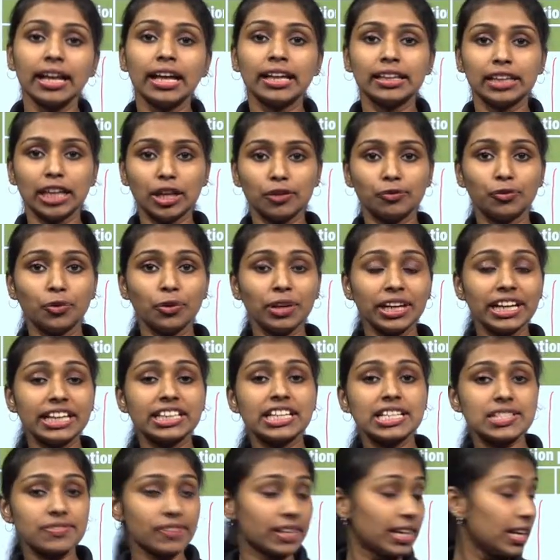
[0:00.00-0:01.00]
Therefore, it
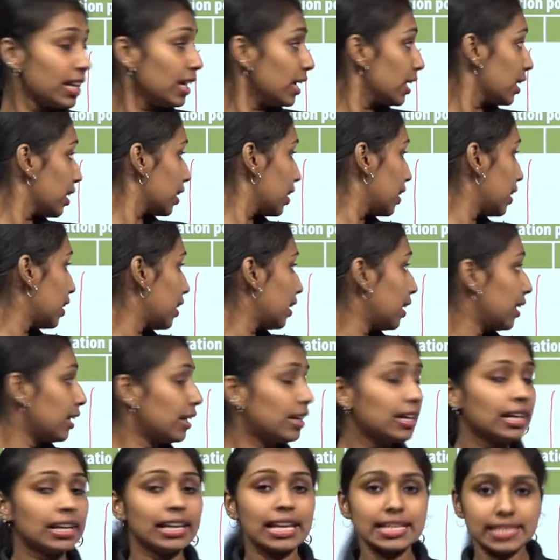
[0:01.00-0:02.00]
is very
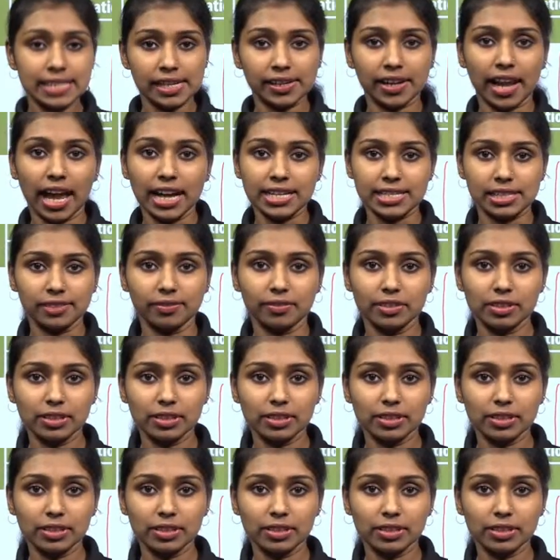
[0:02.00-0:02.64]
less attraction.